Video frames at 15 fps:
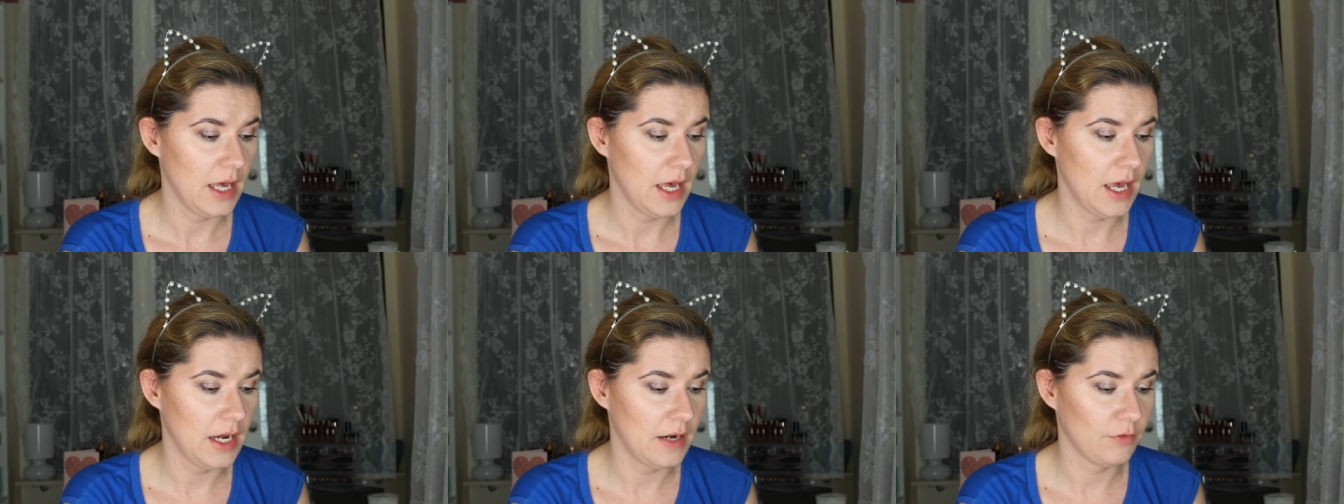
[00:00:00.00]

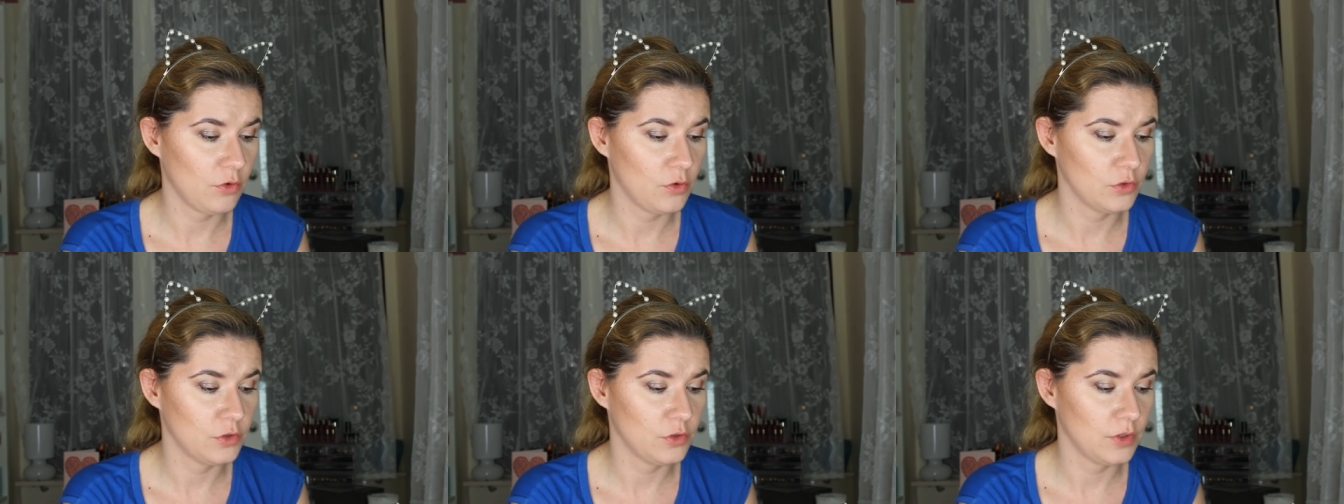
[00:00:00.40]
and of
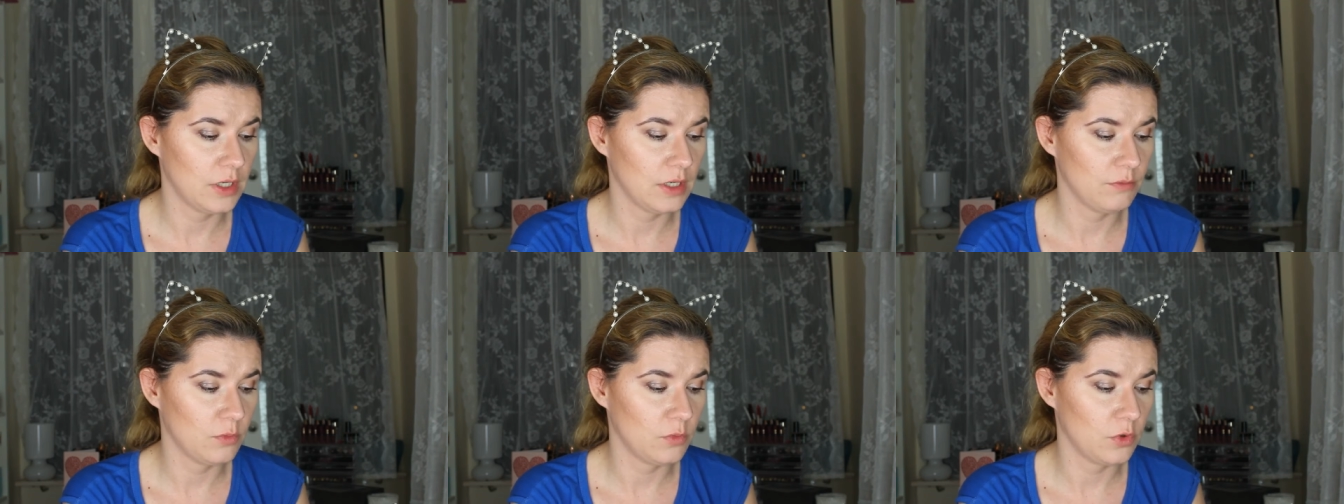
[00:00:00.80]
course you
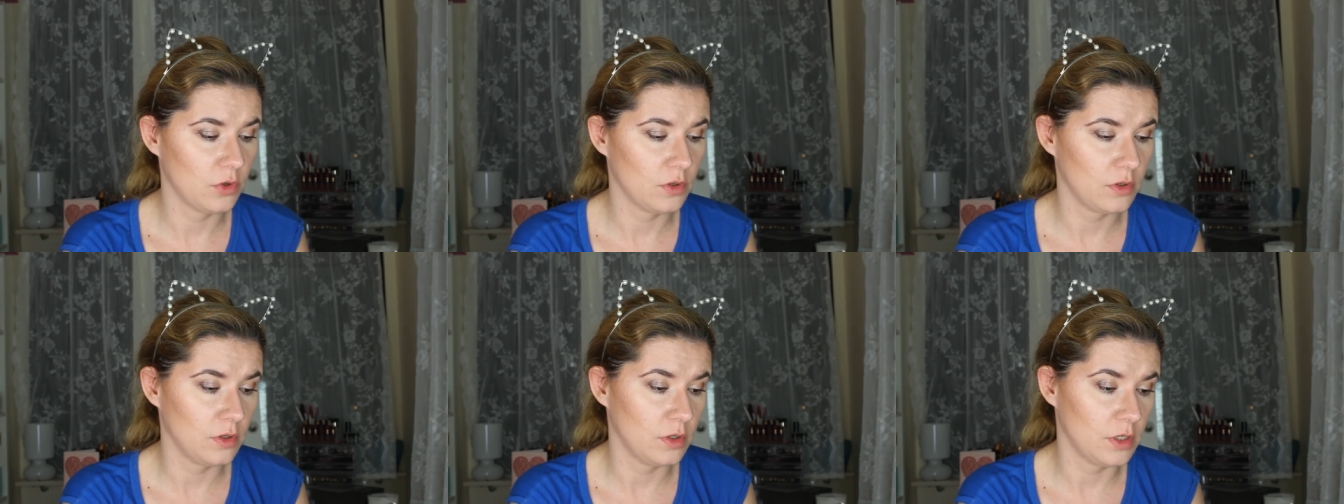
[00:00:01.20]
can
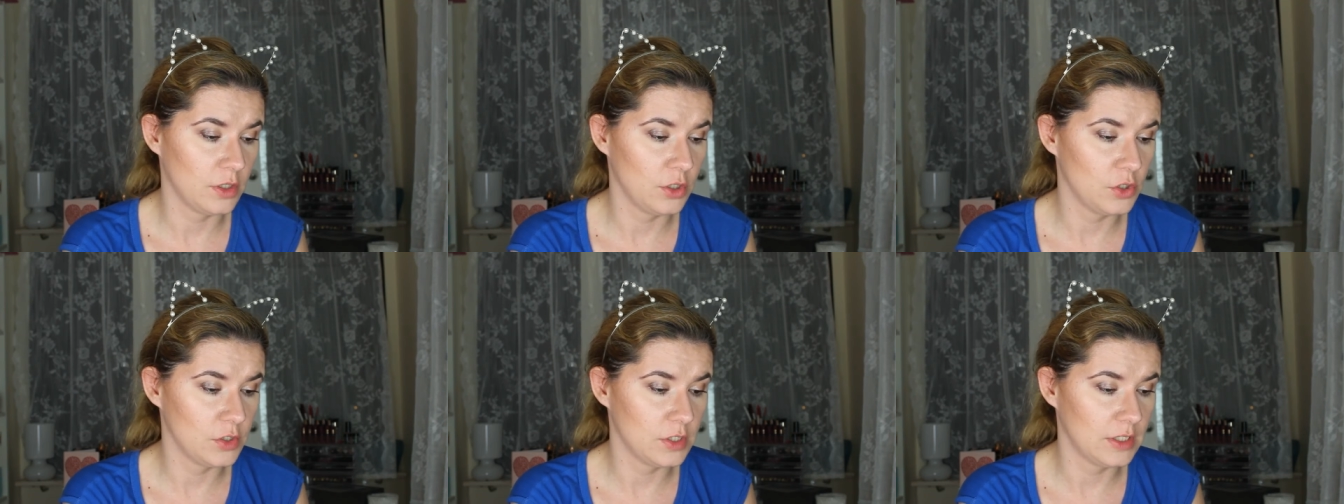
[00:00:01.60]
uh,
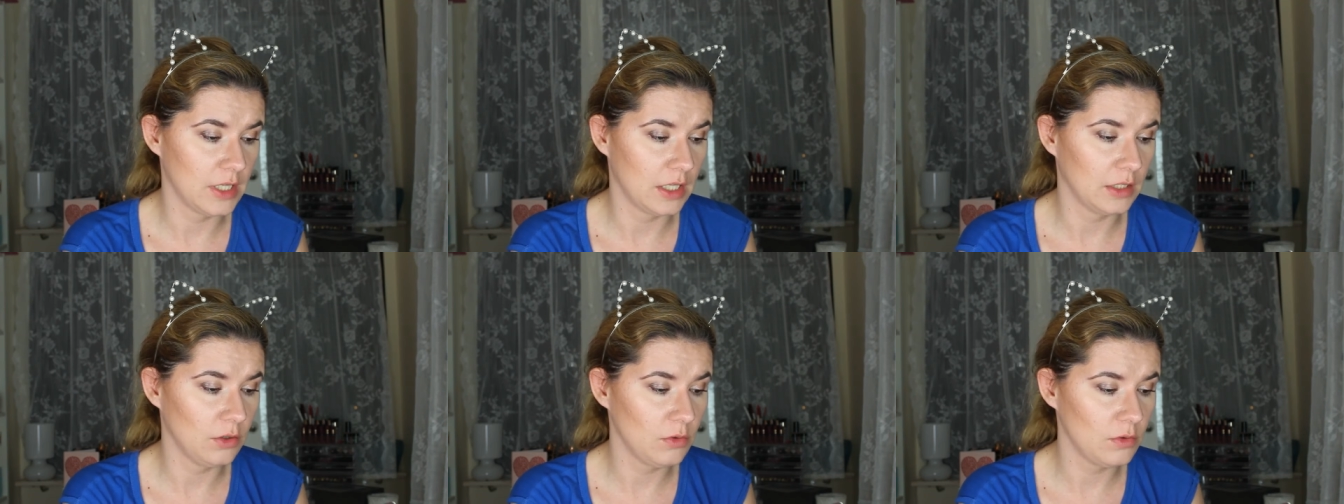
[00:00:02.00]
use it
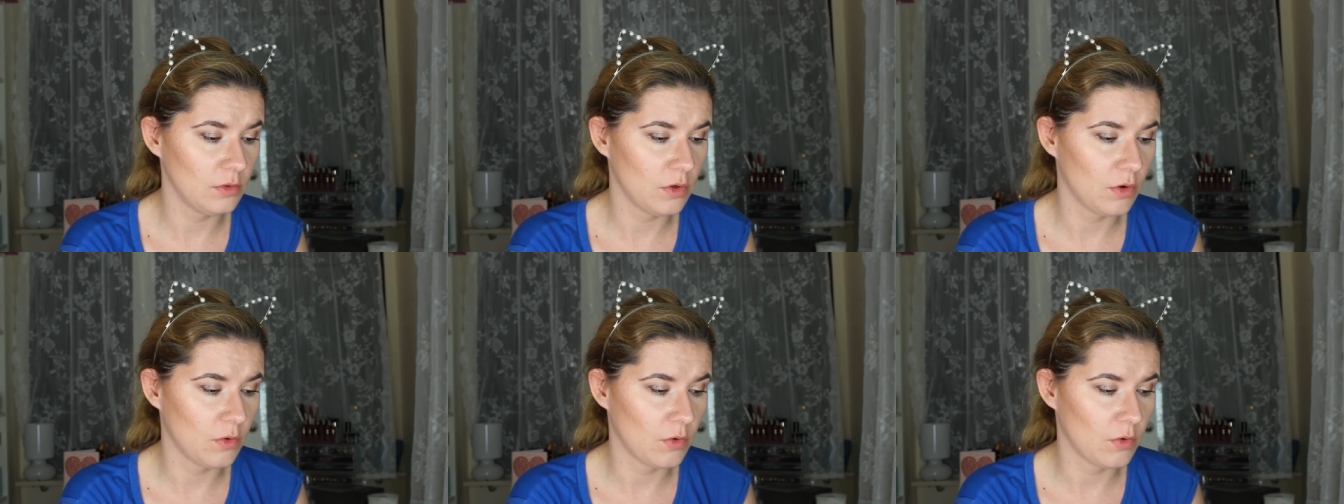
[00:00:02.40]
alone